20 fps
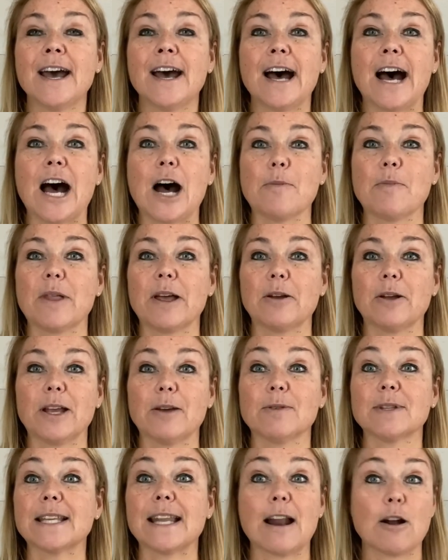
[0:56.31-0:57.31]
Um, they, it
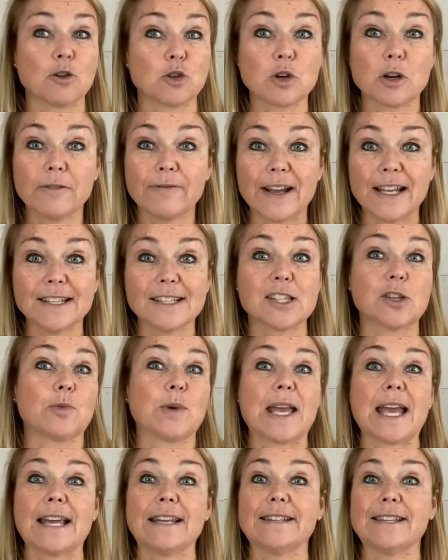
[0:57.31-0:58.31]
was an outdoor event, so
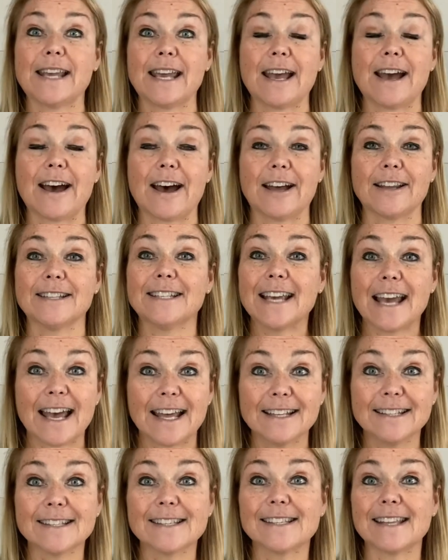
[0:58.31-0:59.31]
we had uh,
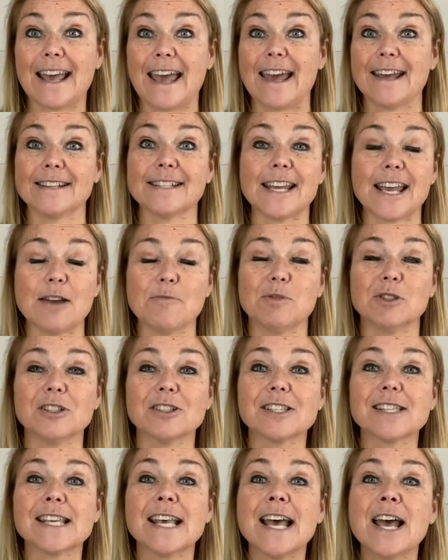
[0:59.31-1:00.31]
tents and
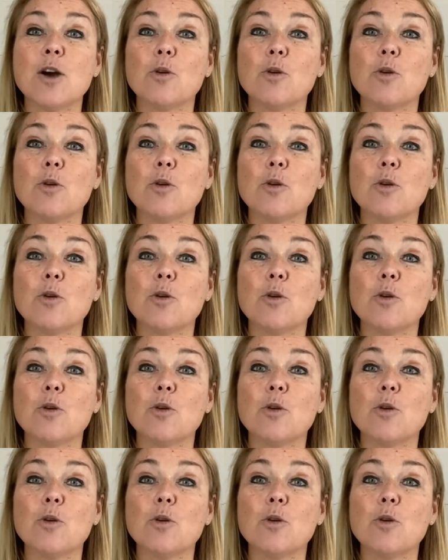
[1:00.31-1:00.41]
tables,